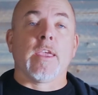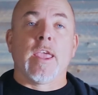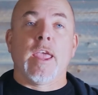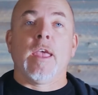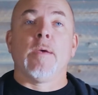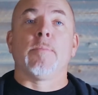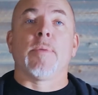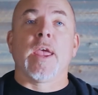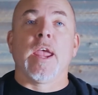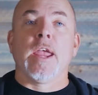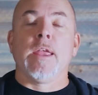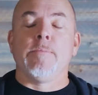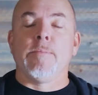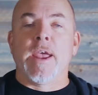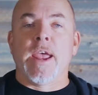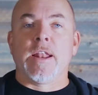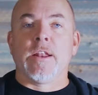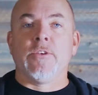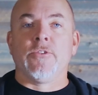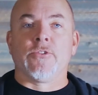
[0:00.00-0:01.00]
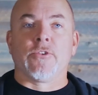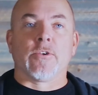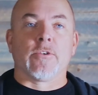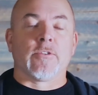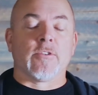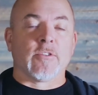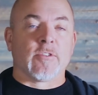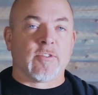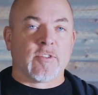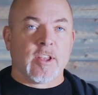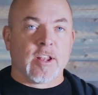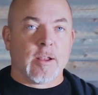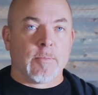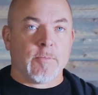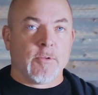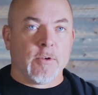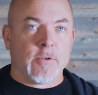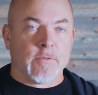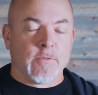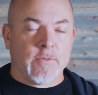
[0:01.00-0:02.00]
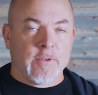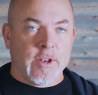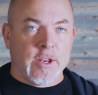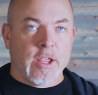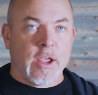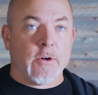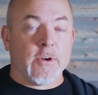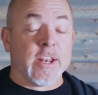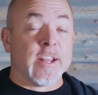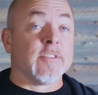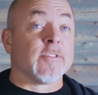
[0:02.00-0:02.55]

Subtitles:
campaign manager to set up your video.